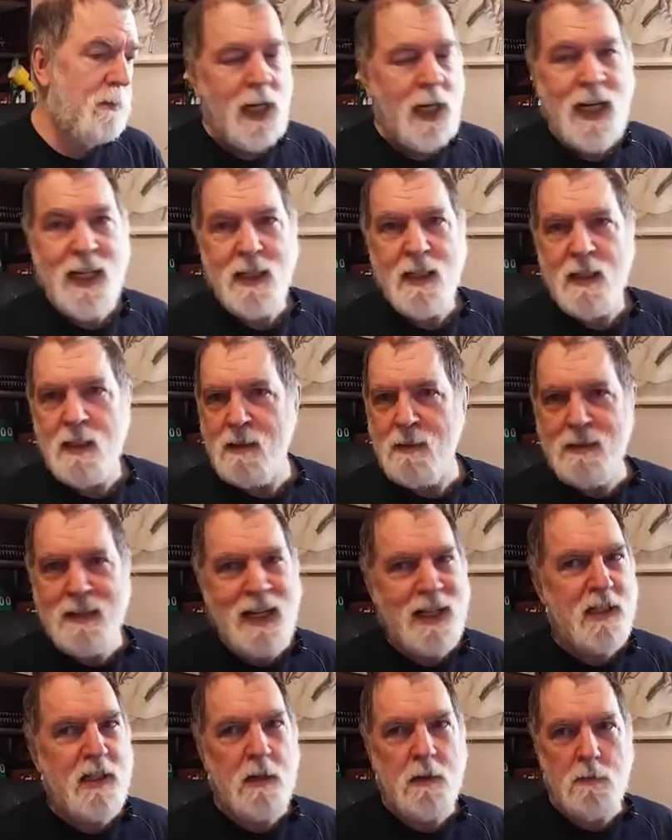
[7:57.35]
It
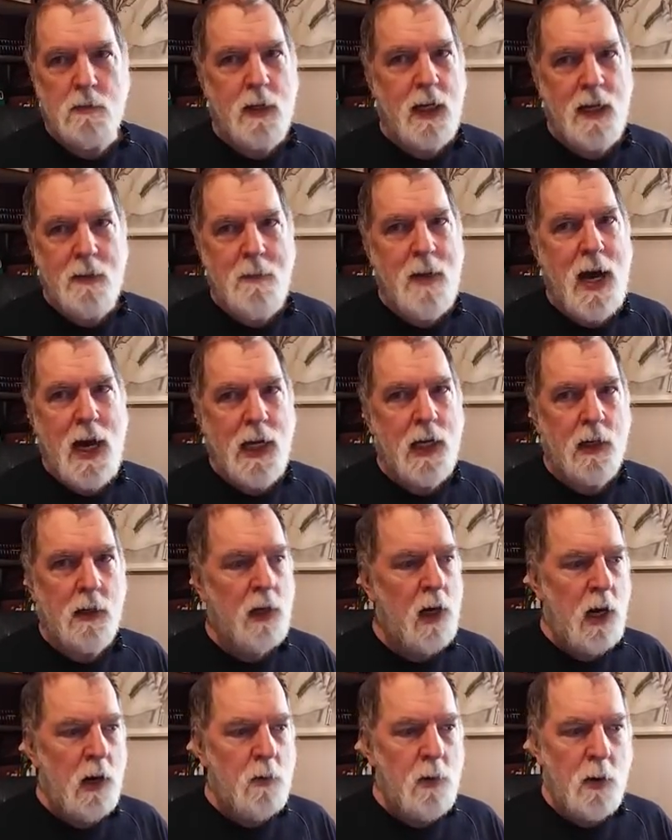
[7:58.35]
doesn't really matter
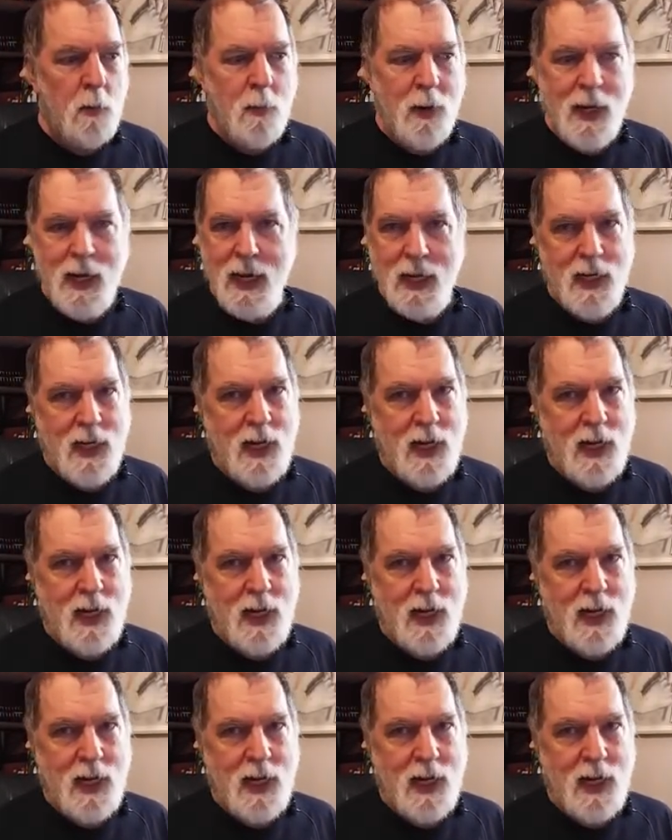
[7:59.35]
what we end